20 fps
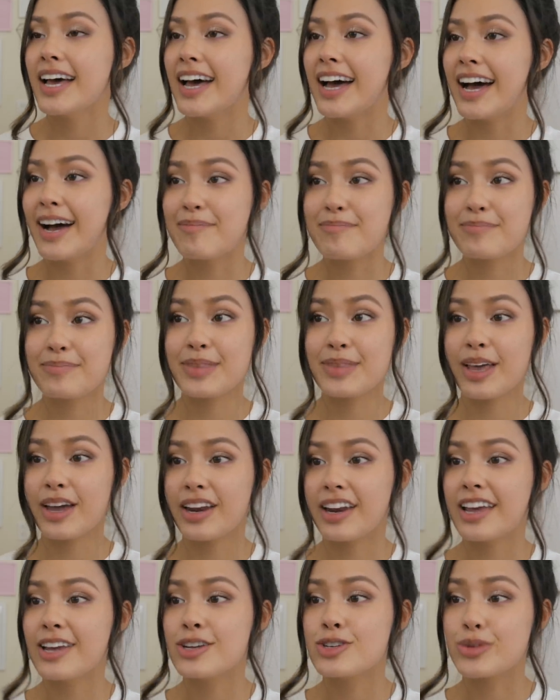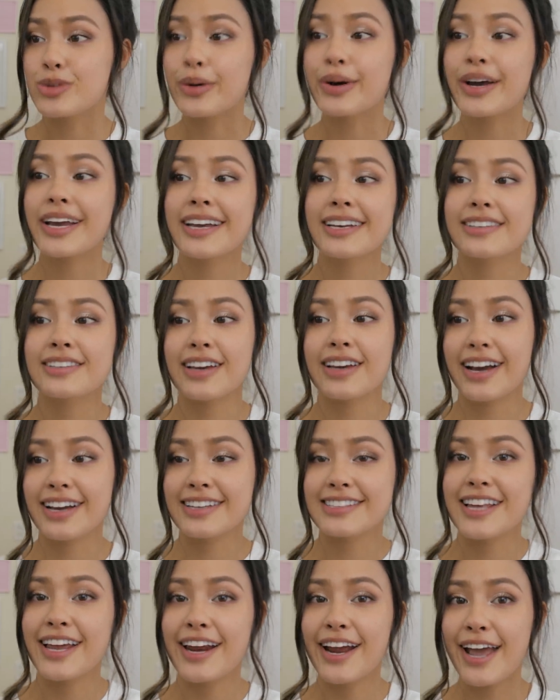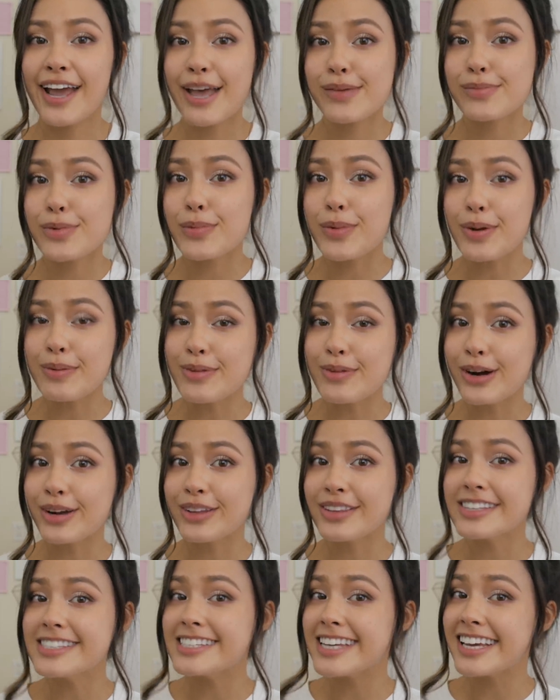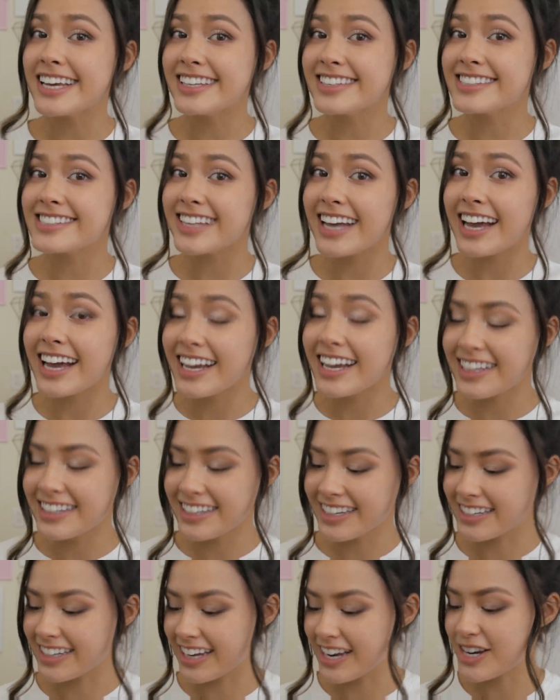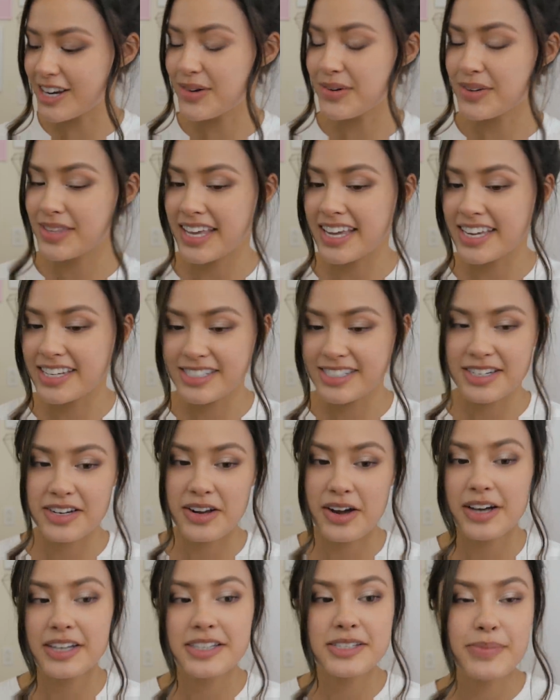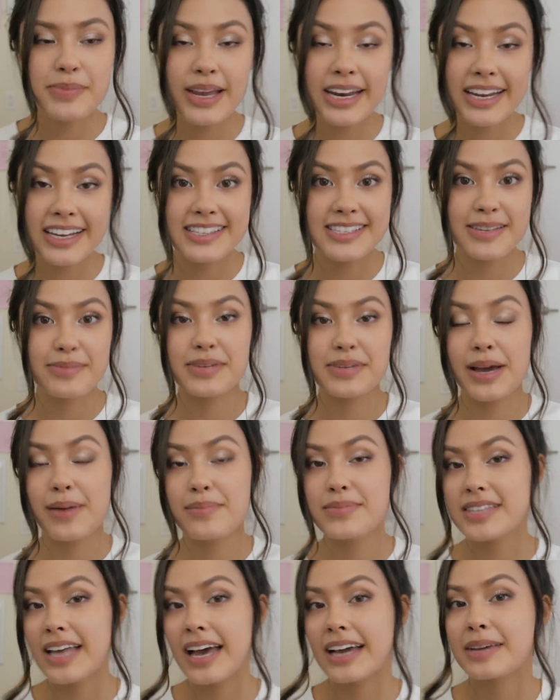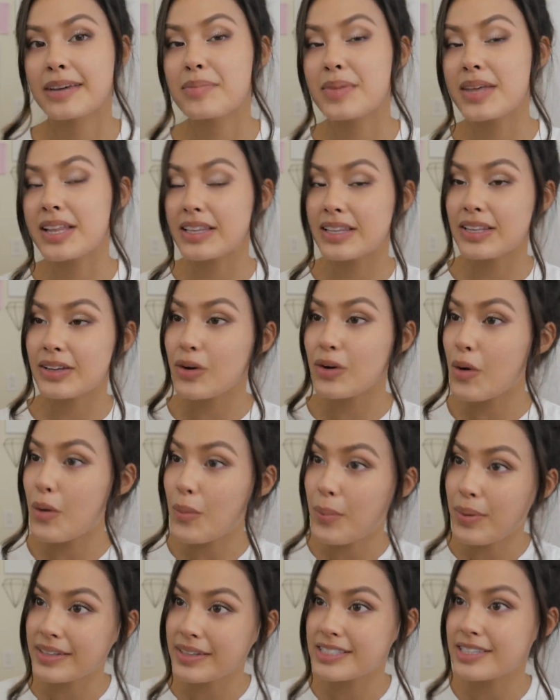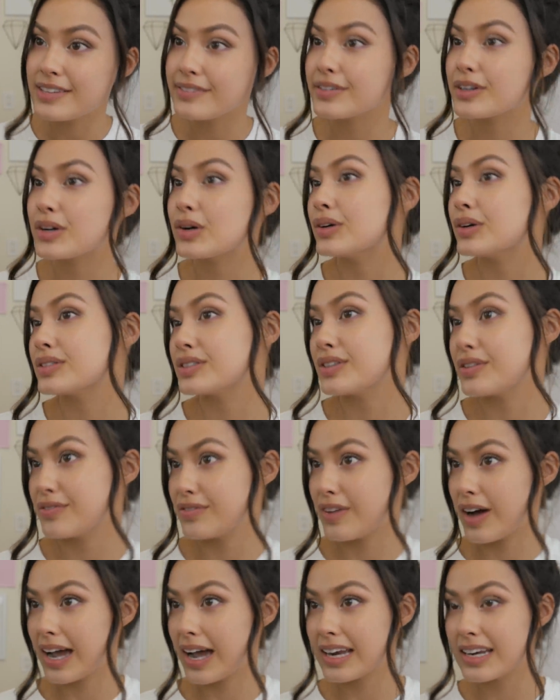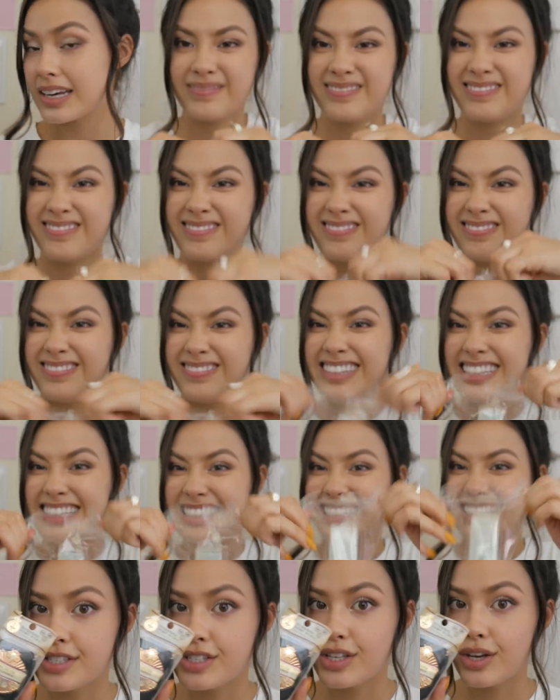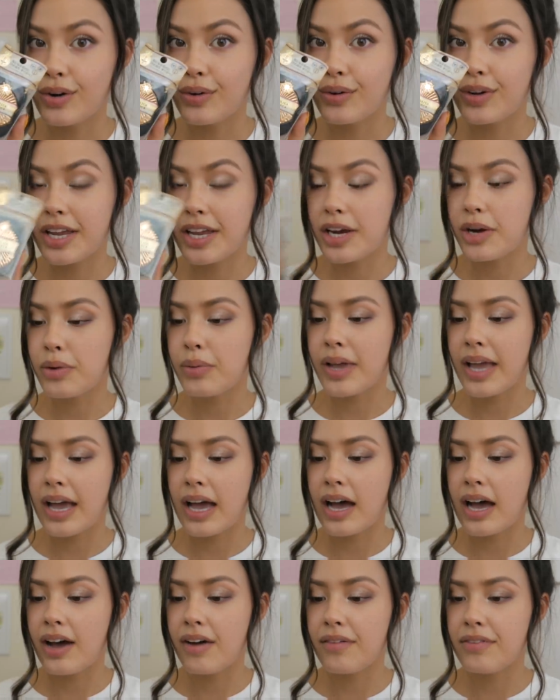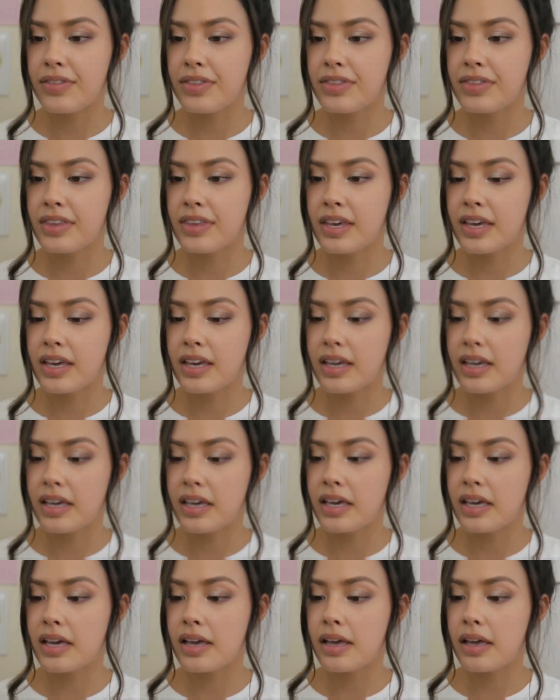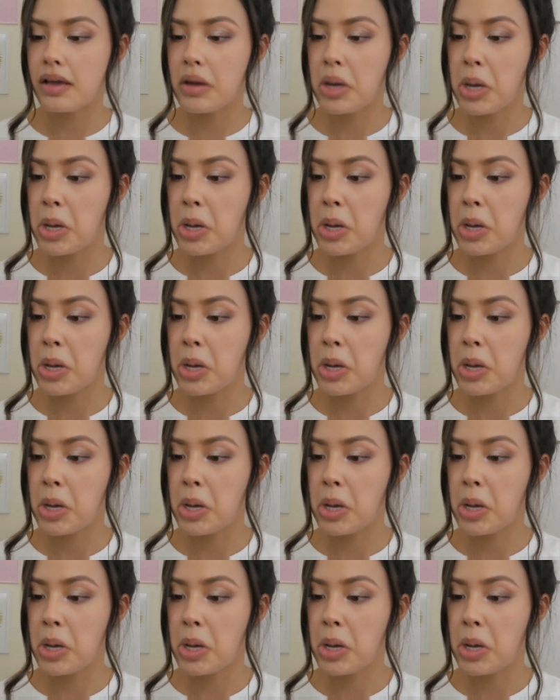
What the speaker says: I'm gonna enjoy, because like I said, I am a bit more on the tan side, and I know with Asian cosmetics, sometimes that can be a little bit difficult to find. So here we have the